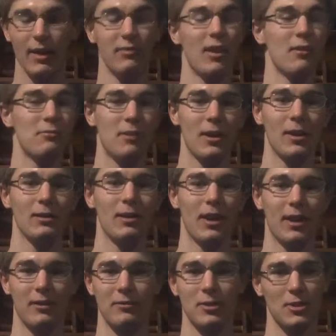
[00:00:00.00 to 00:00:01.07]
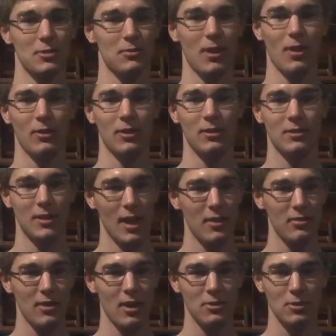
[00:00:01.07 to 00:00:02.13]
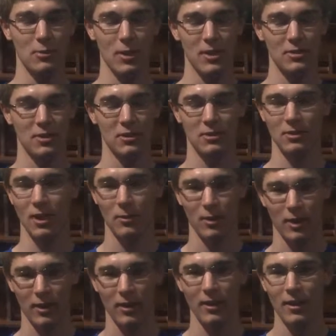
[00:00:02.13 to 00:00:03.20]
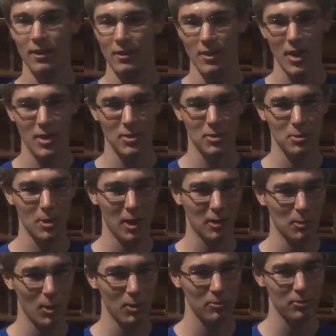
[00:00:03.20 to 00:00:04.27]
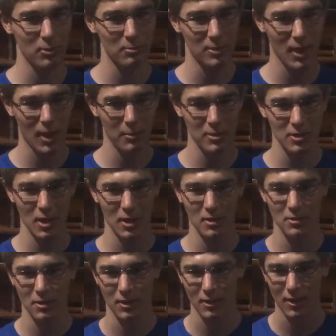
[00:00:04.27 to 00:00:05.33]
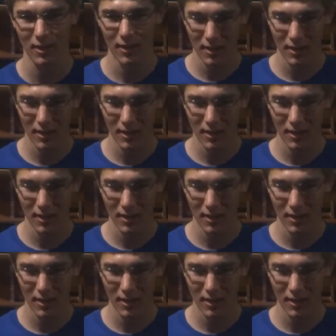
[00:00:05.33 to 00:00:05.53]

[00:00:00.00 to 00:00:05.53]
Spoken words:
I have not failed, I have just found 10,000 ways that do not work. That is a direct quote from Thomas Edison.